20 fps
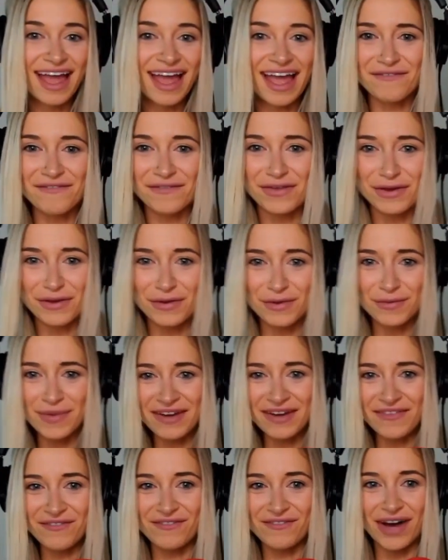If you've been
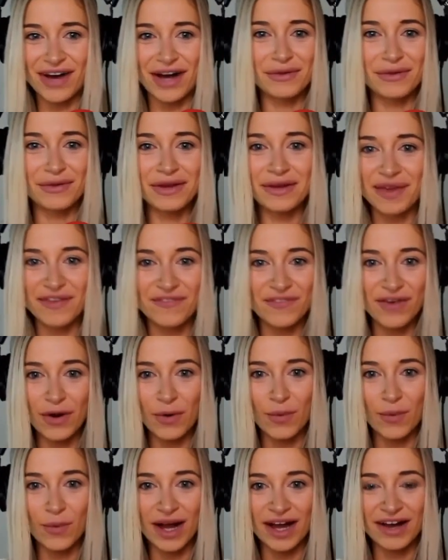following me for
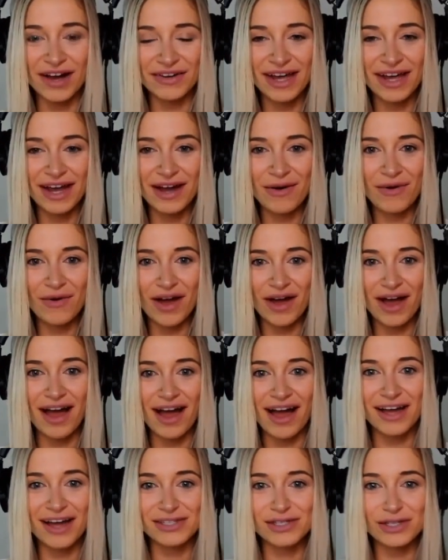a while now,
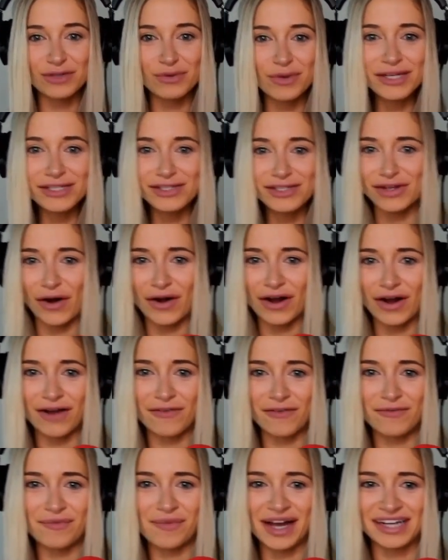I just want to start
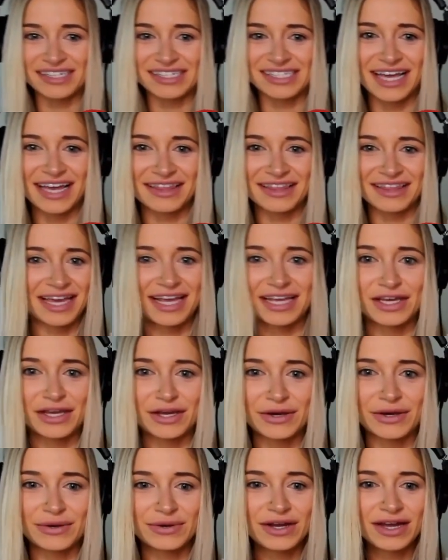off by saying thank
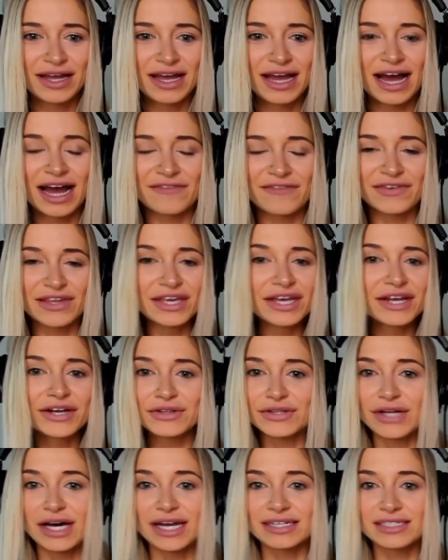you. I feel like a
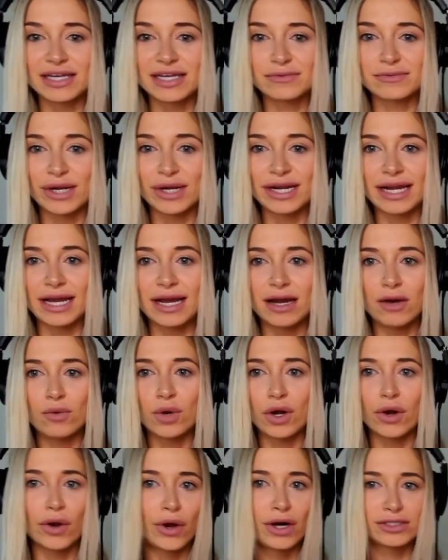lot of times right now,
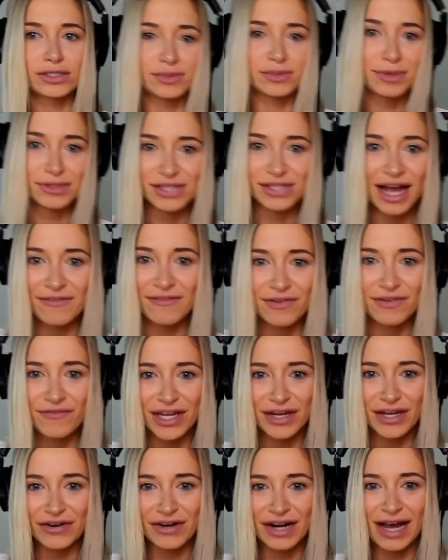we're all supposed to have to
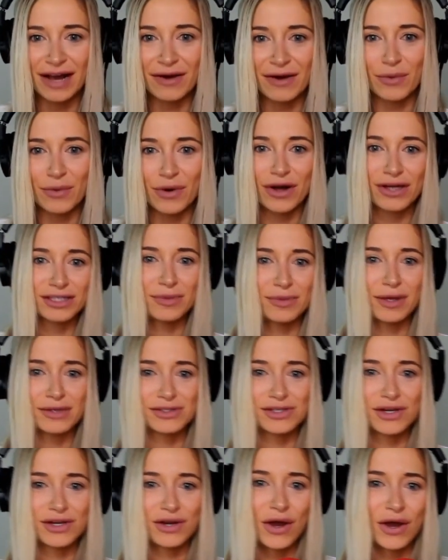figure it out. We're all
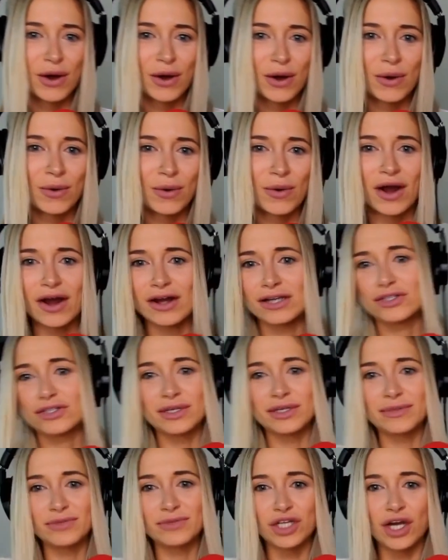supposed to know our
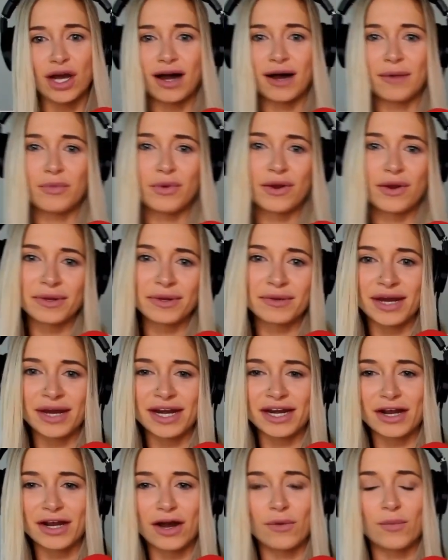dream job, where we
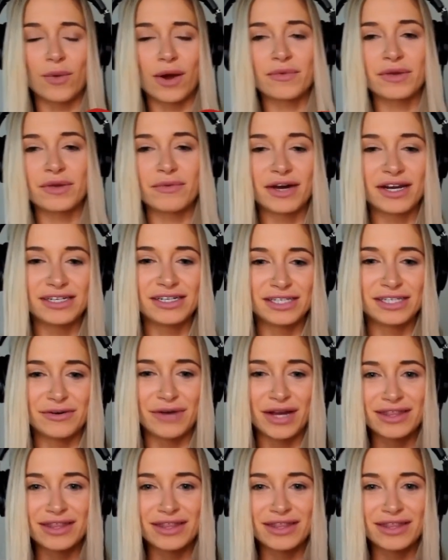want to go, what we want to do.